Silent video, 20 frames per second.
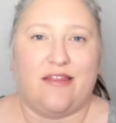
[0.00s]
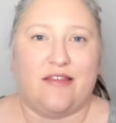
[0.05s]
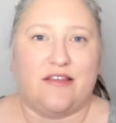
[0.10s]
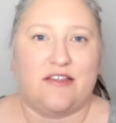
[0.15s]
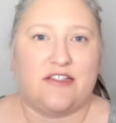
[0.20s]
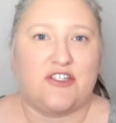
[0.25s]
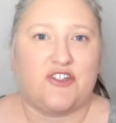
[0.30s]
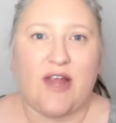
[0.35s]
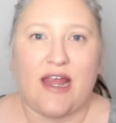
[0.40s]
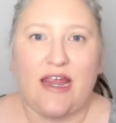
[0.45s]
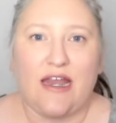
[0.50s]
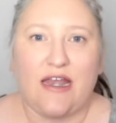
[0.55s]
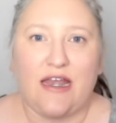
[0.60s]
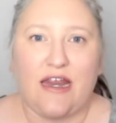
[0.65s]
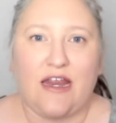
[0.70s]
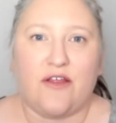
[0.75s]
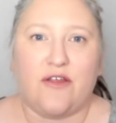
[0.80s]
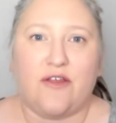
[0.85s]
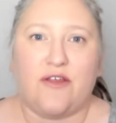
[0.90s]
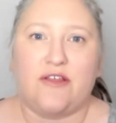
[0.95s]
straight
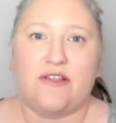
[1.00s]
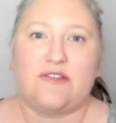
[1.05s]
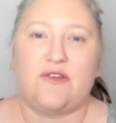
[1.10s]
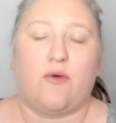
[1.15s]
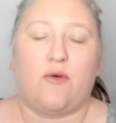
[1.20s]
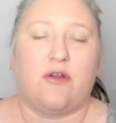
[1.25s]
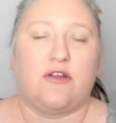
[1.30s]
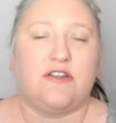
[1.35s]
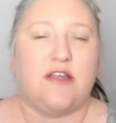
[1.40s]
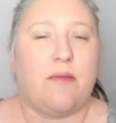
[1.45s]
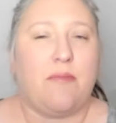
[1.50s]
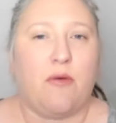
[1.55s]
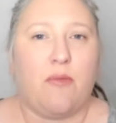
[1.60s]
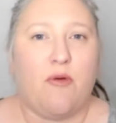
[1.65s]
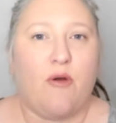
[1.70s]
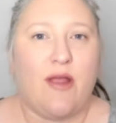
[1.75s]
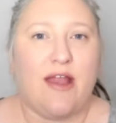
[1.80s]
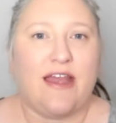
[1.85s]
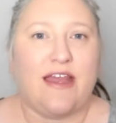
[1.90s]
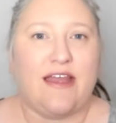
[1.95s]
needles or double
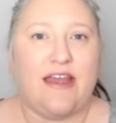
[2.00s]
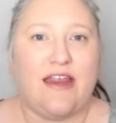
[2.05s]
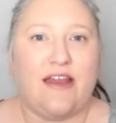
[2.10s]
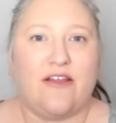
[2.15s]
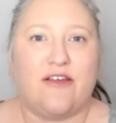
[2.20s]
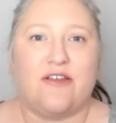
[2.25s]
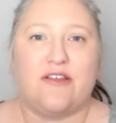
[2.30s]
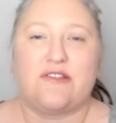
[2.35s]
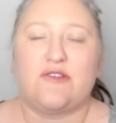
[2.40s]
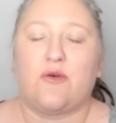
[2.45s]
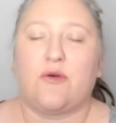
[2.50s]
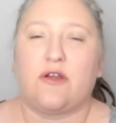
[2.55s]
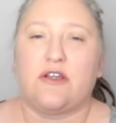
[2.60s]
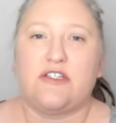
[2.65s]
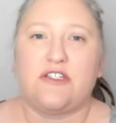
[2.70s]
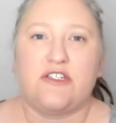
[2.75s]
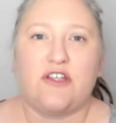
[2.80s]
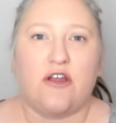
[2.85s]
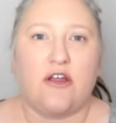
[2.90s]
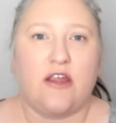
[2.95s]
pointed needles or
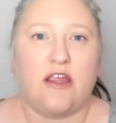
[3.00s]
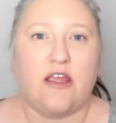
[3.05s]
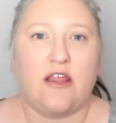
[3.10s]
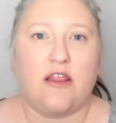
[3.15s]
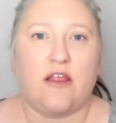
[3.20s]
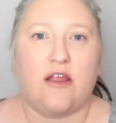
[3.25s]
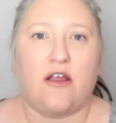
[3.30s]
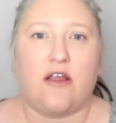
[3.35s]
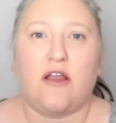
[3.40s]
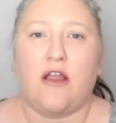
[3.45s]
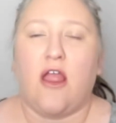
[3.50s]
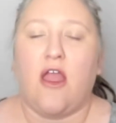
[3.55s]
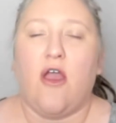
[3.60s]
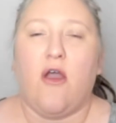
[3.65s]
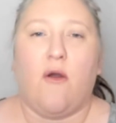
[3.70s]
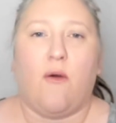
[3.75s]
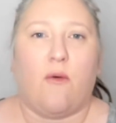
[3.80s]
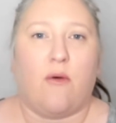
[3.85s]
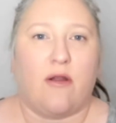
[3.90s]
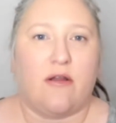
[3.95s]
circular
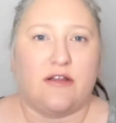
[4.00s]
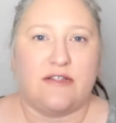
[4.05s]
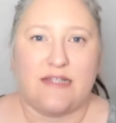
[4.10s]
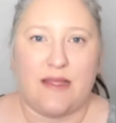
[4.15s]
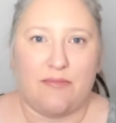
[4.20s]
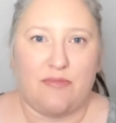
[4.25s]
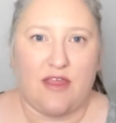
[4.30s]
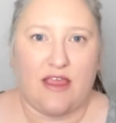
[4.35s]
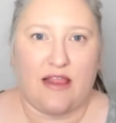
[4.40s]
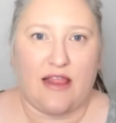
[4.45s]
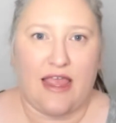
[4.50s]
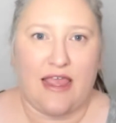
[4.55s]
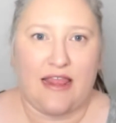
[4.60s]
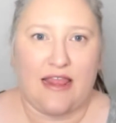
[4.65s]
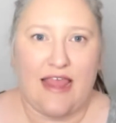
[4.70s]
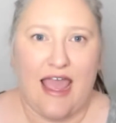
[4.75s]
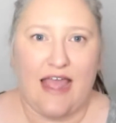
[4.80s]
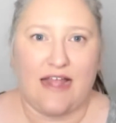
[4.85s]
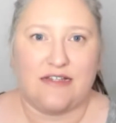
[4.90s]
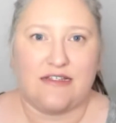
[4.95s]
or something like
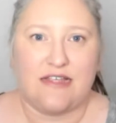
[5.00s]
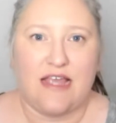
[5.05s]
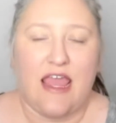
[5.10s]
that.